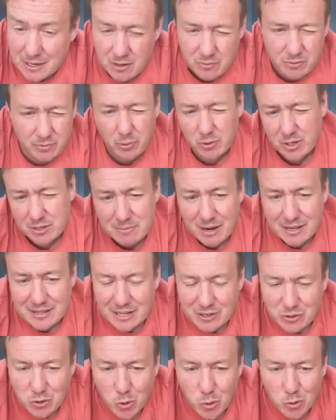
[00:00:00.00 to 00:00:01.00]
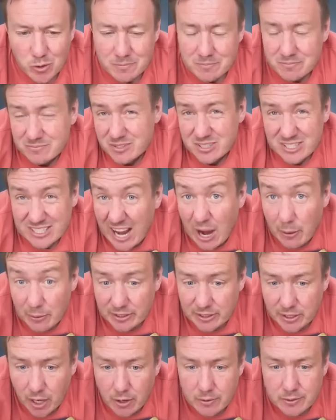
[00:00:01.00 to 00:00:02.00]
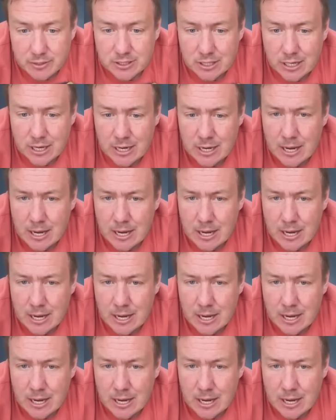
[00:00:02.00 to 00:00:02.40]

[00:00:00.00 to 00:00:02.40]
We'll probably make that cool and see how it goes.